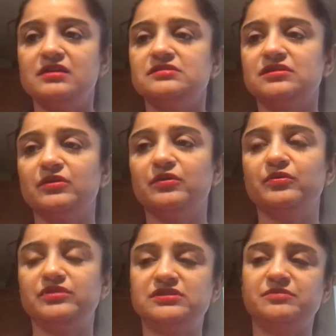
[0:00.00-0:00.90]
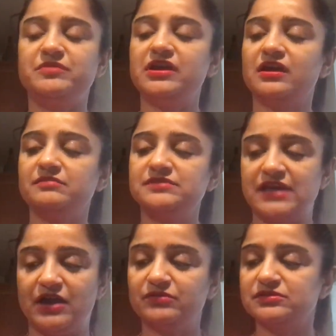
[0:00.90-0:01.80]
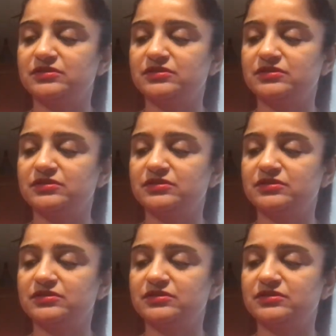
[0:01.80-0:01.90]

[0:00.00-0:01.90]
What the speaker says: So the debris comes out.